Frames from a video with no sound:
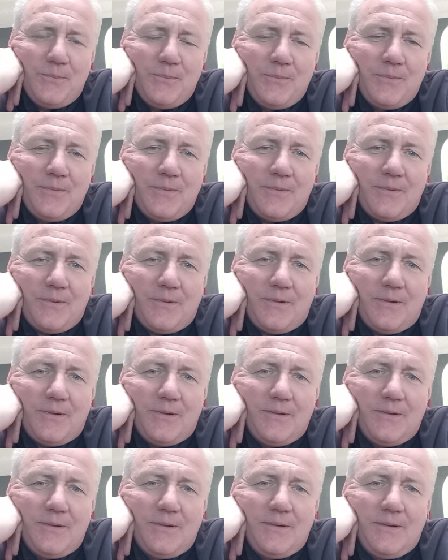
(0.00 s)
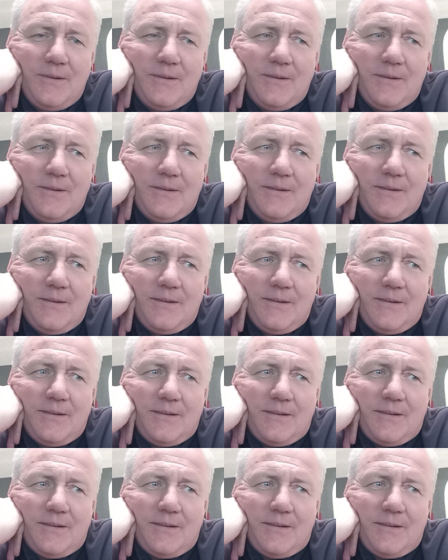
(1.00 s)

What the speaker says: (silence)